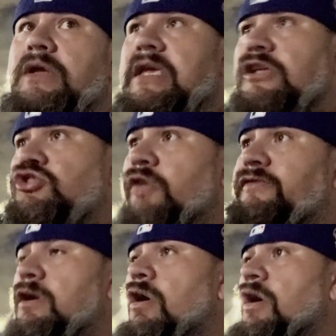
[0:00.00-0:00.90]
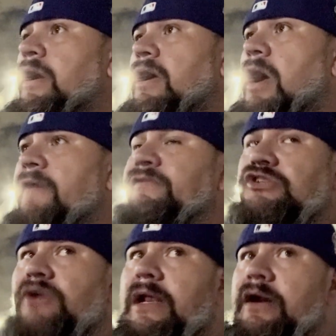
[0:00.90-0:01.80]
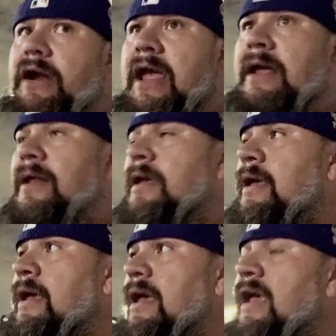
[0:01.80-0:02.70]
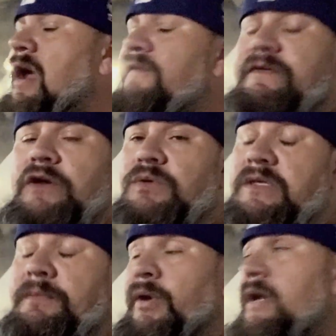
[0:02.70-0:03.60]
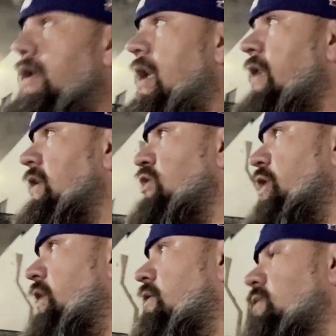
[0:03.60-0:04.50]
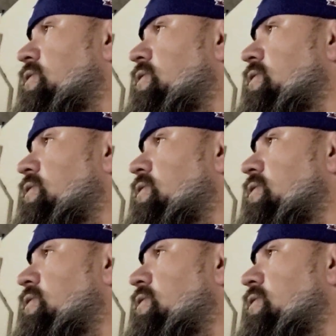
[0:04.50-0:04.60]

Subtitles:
He drove the car off the trailer, and it got filled with debris again, the injectors.